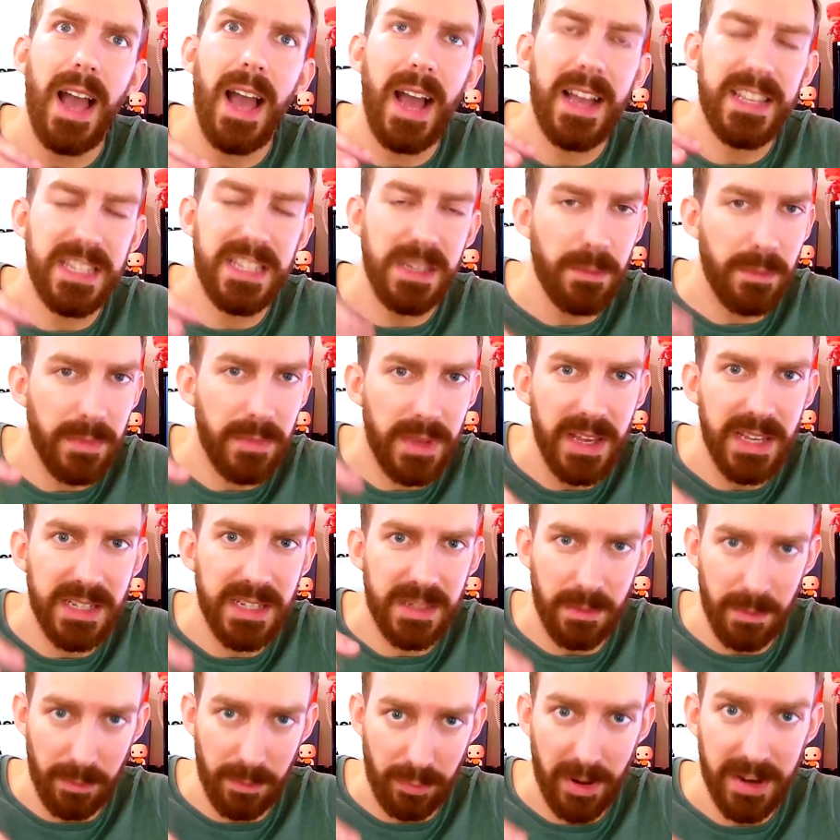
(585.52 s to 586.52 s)
as it
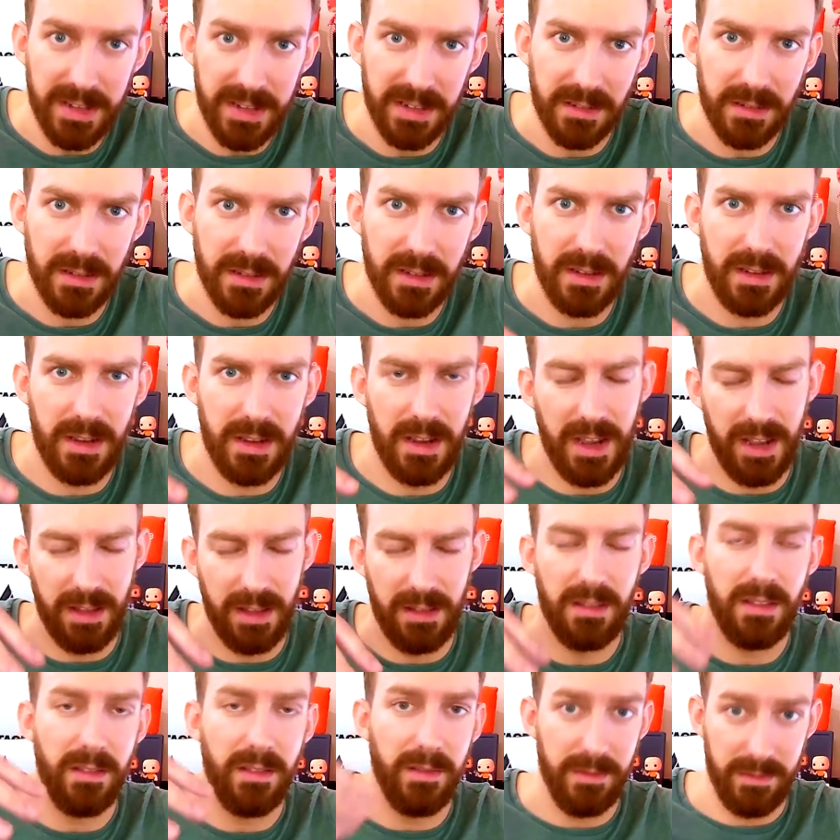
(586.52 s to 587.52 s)
is present
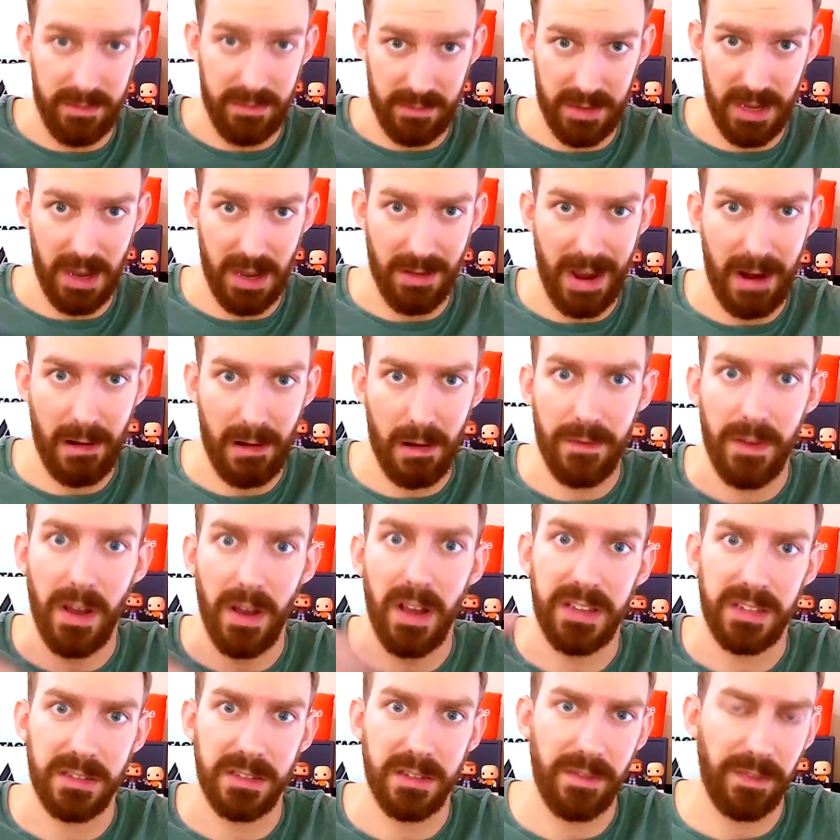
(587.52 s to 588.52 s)
in, you know,
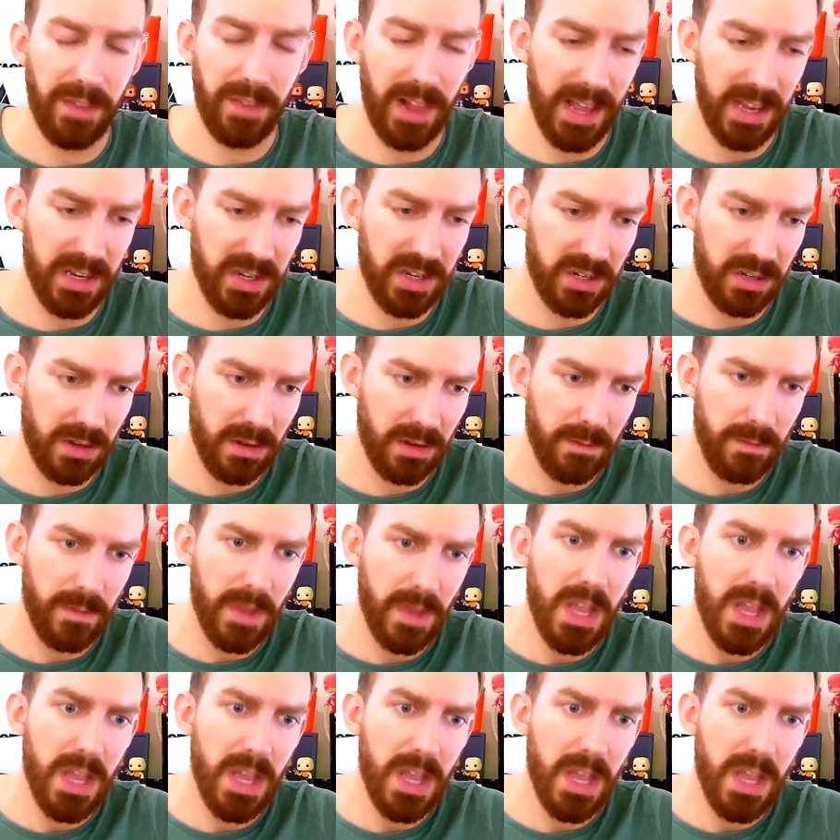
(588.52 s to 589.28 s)
Arrowverse and The Flash,